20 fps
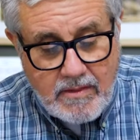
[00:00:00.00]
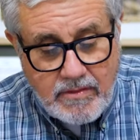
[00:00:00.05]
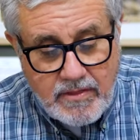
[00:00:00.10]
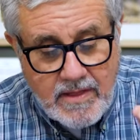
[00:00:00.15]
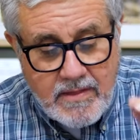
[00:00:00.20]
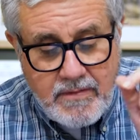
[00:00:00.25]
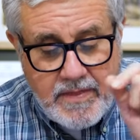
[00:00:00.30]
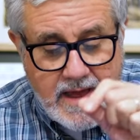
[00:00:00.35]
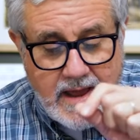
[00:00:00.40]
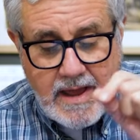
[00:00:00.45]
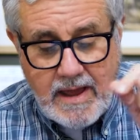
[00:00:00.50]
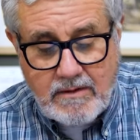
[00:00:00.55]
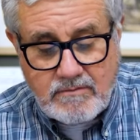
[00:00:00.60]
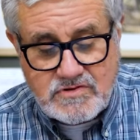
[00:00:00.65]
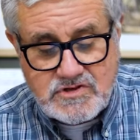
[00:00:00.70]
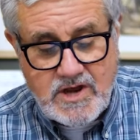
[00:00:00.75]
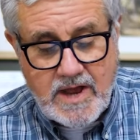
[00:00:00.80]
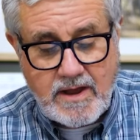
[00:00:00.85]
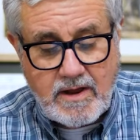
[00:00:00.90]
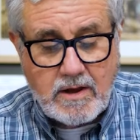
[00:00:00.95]
Then they
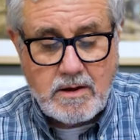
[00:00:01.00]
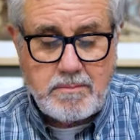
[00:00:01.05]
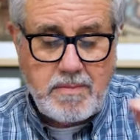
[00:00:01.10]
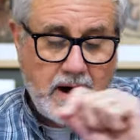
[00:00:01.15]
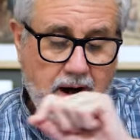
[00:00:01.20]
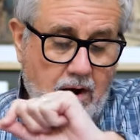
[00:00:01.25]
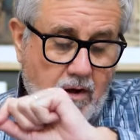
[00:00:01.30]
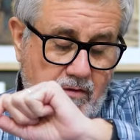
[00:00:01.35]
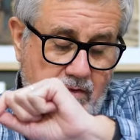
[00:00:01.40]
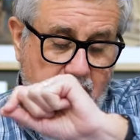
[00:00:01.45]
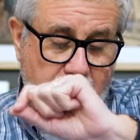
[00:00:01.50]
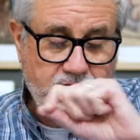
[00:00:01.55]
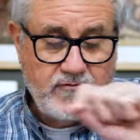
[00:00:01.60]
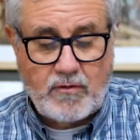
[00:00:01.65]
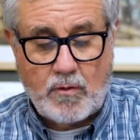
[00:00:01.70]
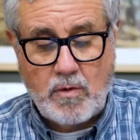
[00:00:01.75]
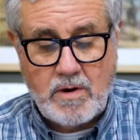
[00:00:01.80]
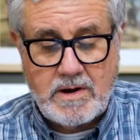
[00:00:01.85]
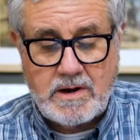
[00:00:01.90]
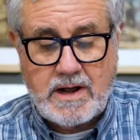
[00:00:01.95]
gave Jacob all their
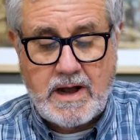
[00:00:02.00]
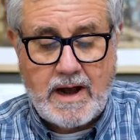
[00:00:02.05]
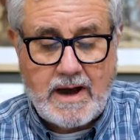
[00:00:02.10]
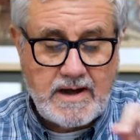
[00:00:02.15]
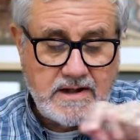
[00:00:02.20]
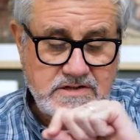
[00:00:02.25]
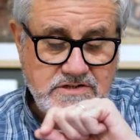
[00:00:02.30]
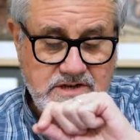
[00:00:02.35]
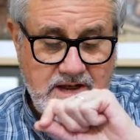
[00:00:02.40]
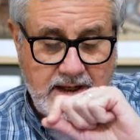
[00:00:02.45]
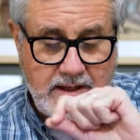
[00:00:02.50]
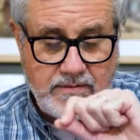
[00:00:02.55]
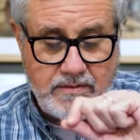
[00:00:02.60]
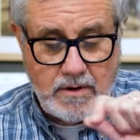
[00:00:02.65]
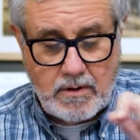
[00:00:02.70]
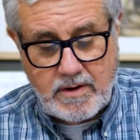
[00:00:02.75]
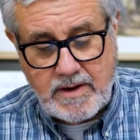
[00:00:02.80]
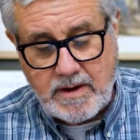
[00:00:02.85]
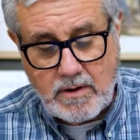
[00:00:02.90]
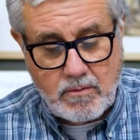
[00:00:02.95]
foreign gods and
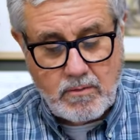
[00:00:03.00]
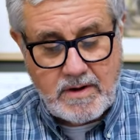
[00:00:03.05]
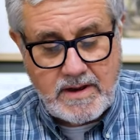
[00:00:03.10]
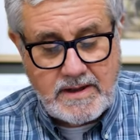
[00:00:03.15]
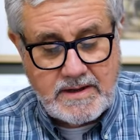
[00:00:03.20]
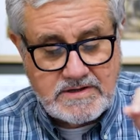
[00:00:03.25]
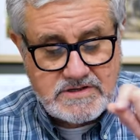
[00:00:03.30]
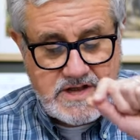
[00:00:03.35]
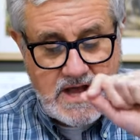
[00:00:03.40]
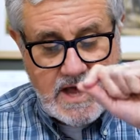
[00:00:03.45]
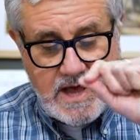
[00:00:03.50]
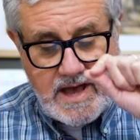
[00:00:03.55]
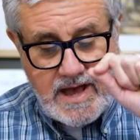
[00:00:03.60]
their earrings,